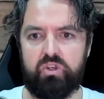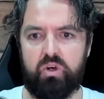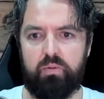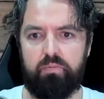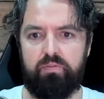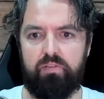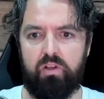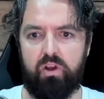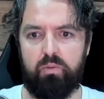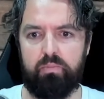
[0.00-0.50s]
a
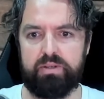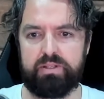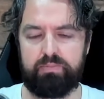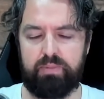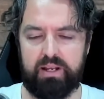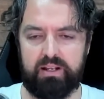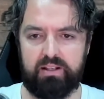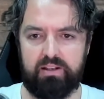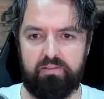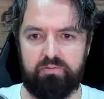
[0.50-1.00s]
job flow
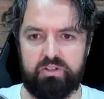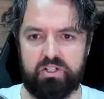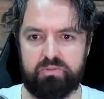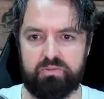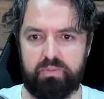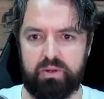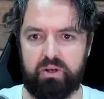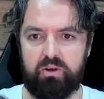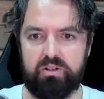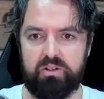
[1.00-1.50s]
perspective
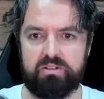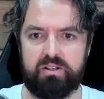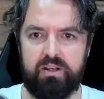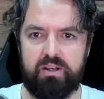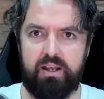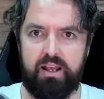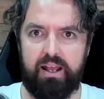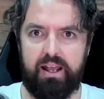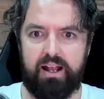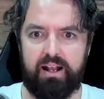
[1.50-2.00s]
just because
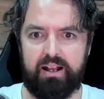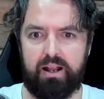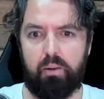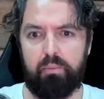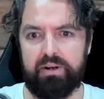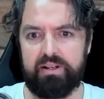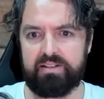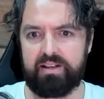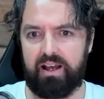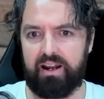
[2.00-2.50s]

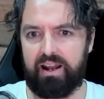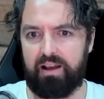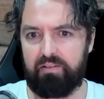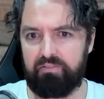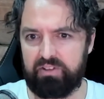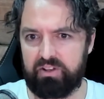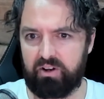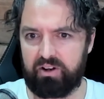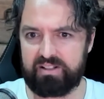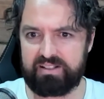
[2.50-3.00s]
companies aren't
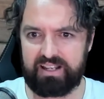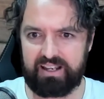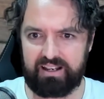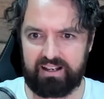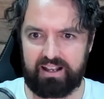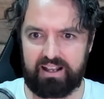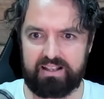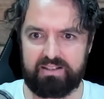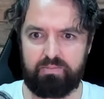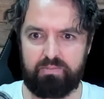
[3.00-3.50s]
advertising
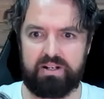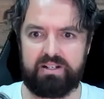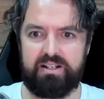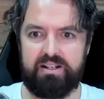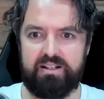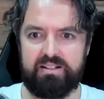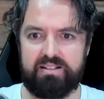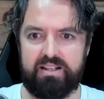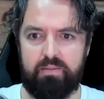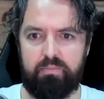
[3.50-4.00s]
as much
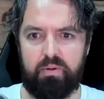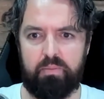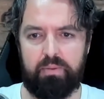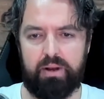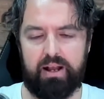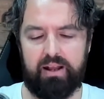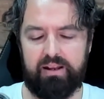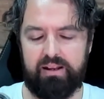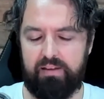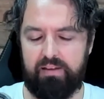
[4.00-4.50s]
in December.
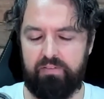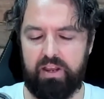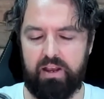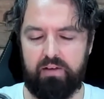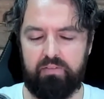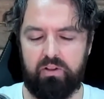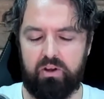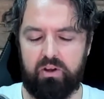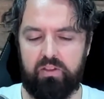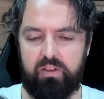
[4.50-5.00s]
But if you
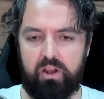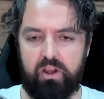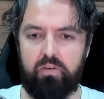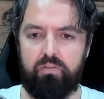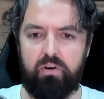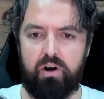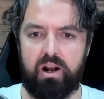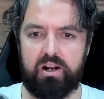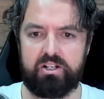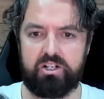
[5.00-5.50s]
have a look at the
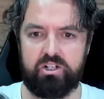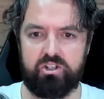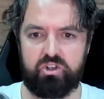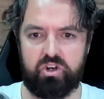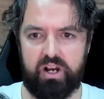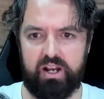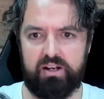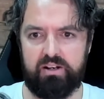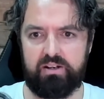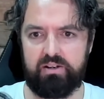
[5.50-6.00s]
overarching
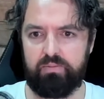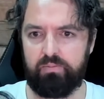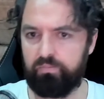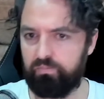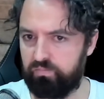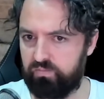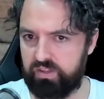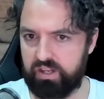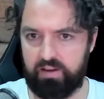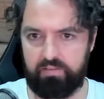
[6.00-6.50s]
trend,
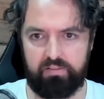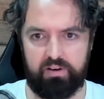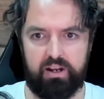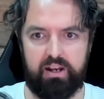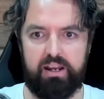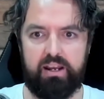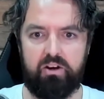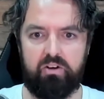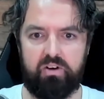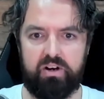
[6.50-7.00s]

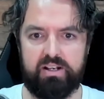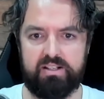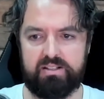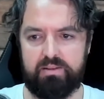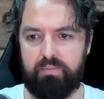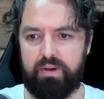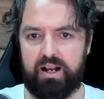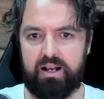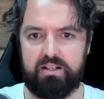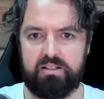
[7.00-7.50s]
definite increase.
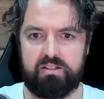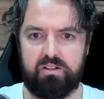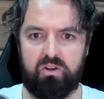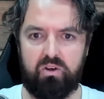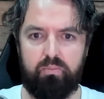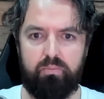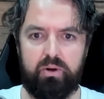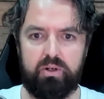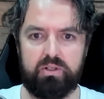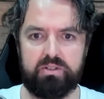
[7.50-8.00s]
The market's
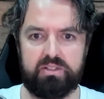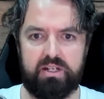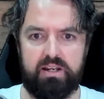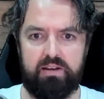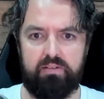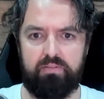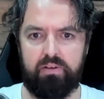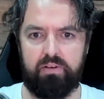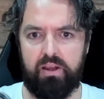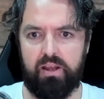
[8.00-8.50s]
looking
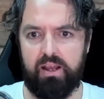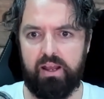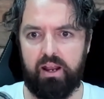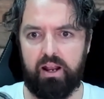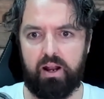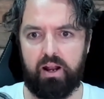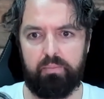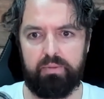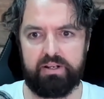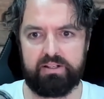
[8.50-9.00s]
positive.
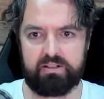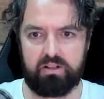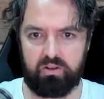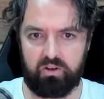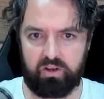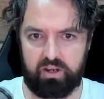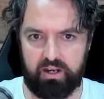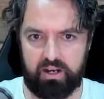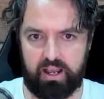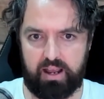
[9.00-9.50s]
Companies are
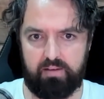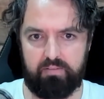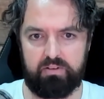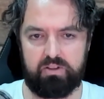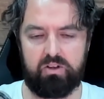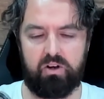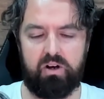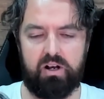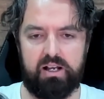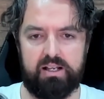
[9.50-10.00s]
looking to
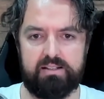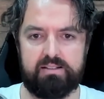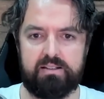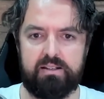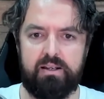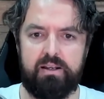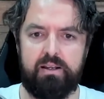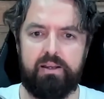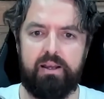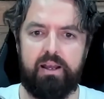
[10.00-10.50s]
advertise
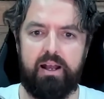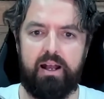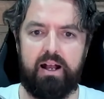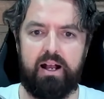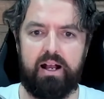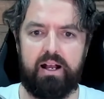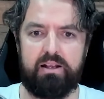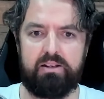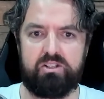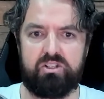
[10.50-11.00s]

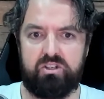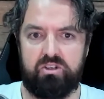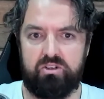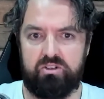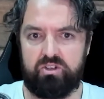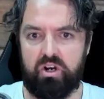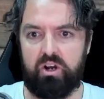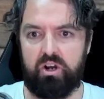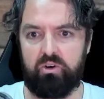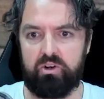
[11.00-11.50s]
to
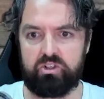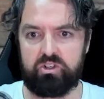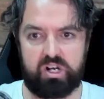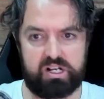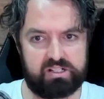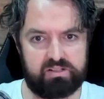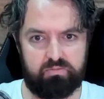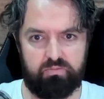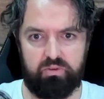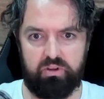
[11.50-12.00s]
try to
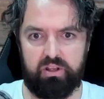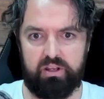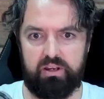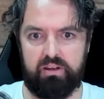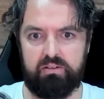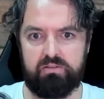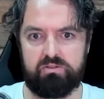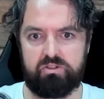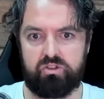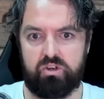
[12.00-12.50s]
attract some
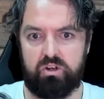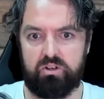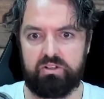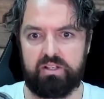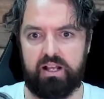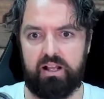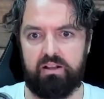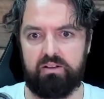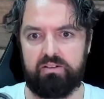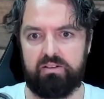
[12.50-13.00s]
really strong
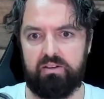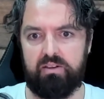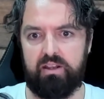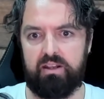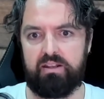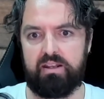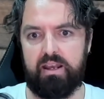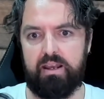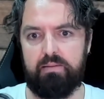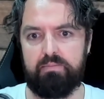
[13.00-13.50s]
talent to
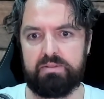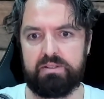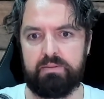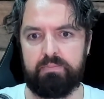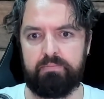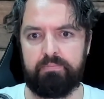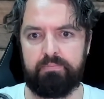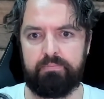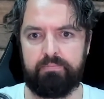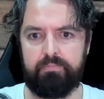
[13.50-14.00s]
their teams.
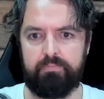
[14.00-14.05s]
